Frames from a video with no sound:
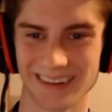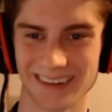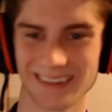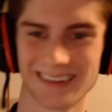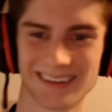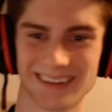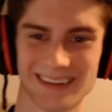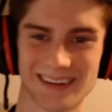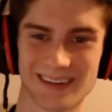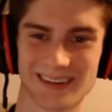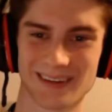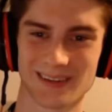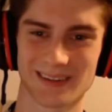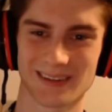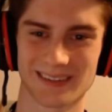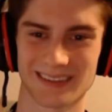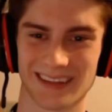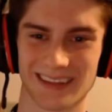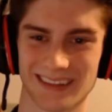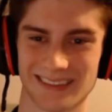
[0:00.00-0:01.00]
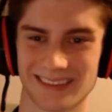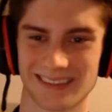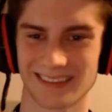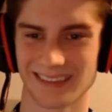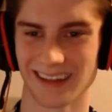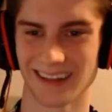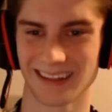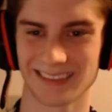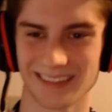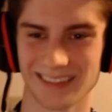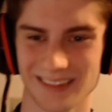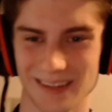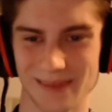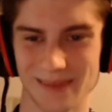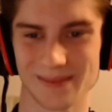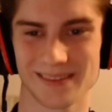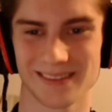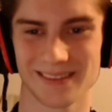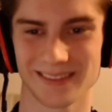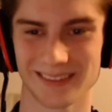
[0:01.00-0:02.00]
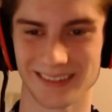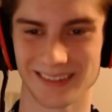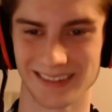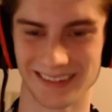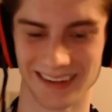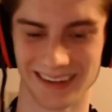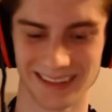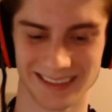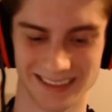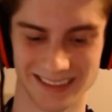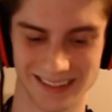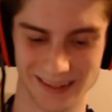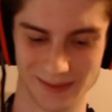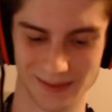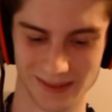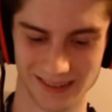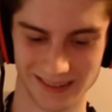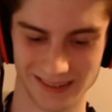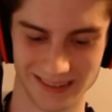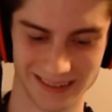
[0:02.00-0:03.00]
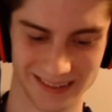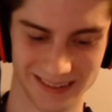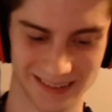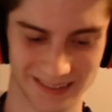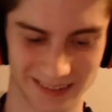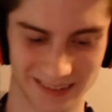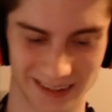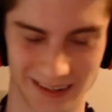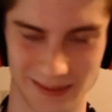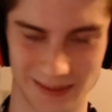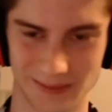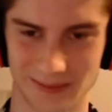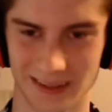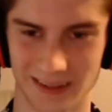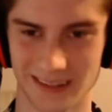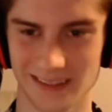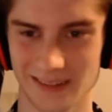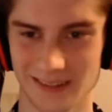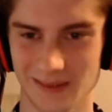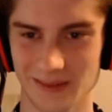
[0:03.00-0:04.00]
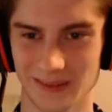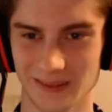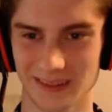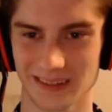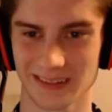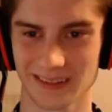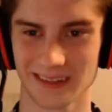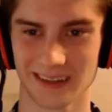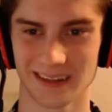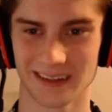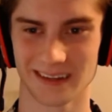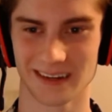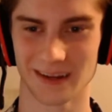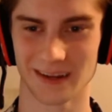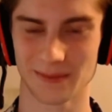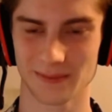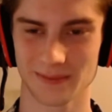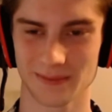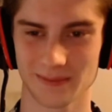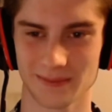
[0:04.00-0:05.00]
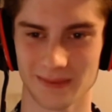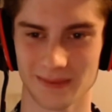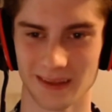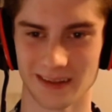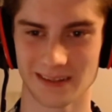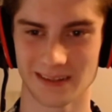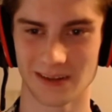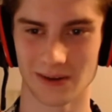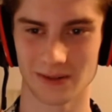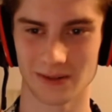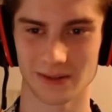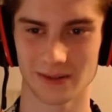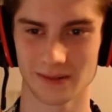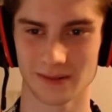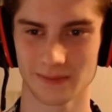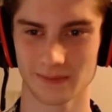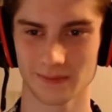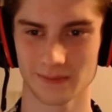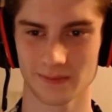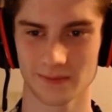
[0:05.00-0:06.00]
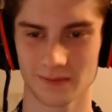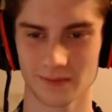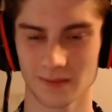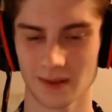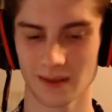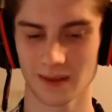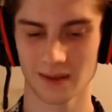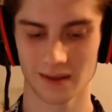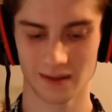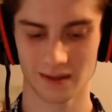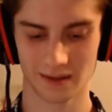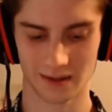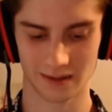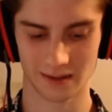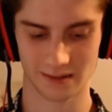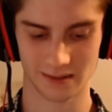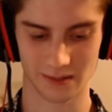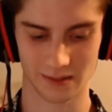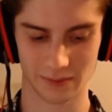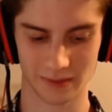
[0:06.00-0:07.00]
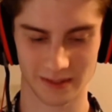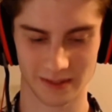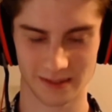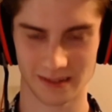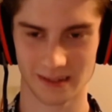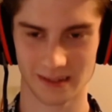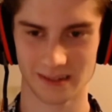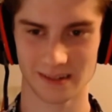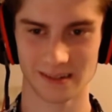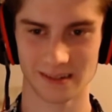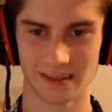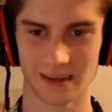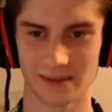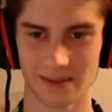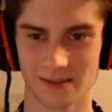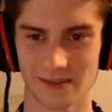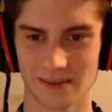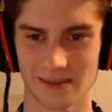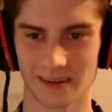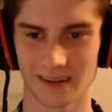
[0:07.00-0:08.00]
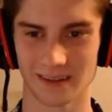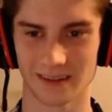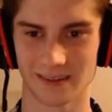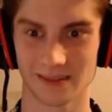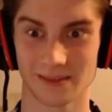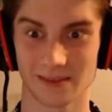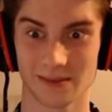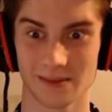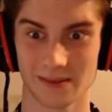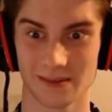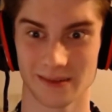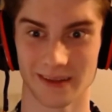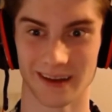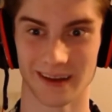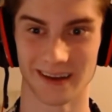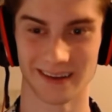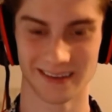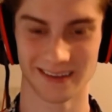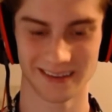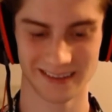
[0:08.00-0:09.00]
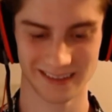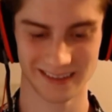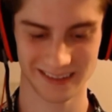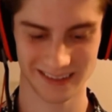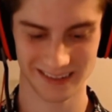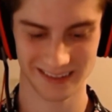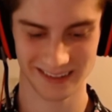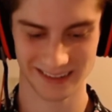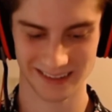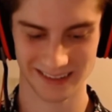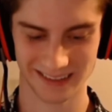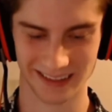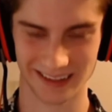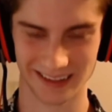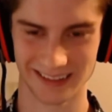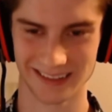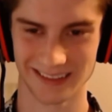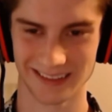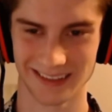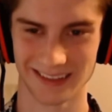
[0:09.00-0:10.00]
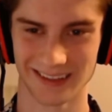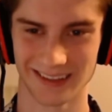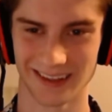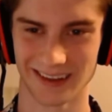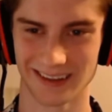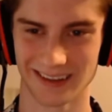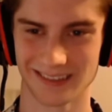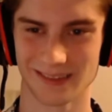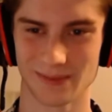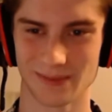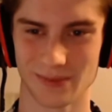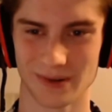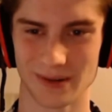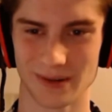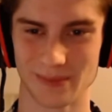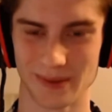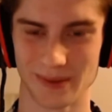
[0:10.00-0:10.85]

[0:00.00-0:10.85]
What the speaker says: get my bachelor's degree. Flight school, on the other hand, oh man, not the same story. Flight school ended up in total costing me